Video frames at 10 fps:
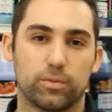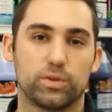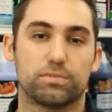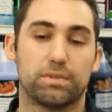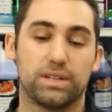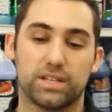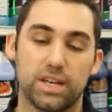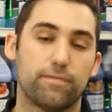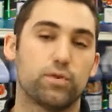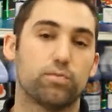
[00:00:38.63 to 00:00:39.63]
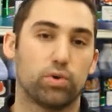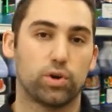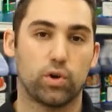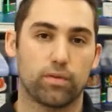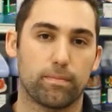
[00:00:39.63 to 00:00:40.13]
which means if you put
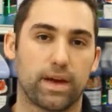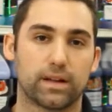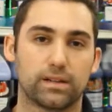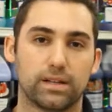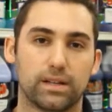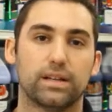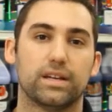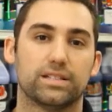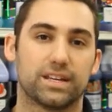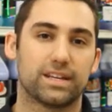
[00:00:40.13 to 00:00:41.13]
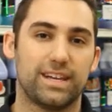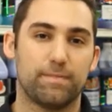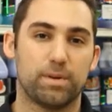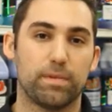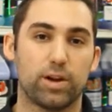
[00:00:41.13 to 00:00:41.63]
it over metal, it's going to
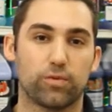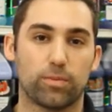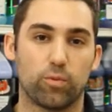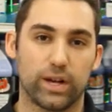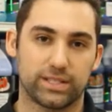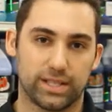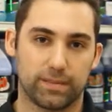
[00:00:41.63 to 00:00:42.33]
keep your metal from rusting.